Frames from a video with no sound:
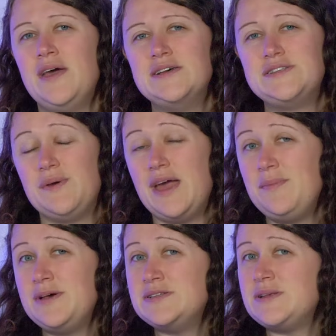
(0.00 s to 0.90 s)
So
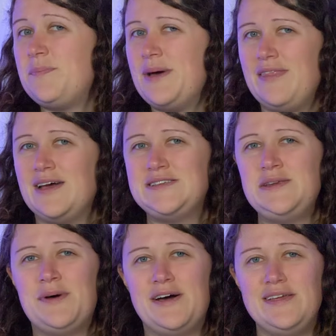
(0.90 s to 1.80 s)
gamers, bear that
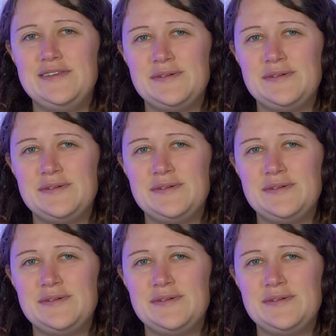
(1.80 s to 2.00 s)
in mind.